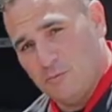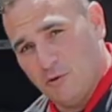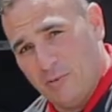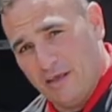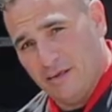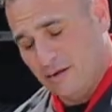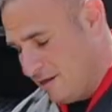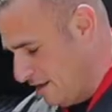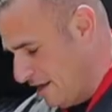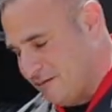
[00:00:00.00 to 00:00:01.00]
smoked bacon.
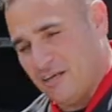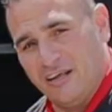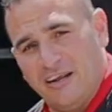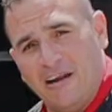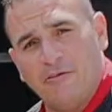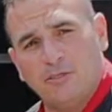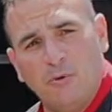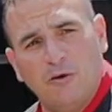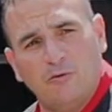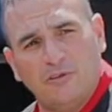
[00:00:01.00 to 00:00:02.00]
And it's gonna get another
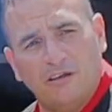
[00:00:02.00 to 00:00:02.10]
smoke with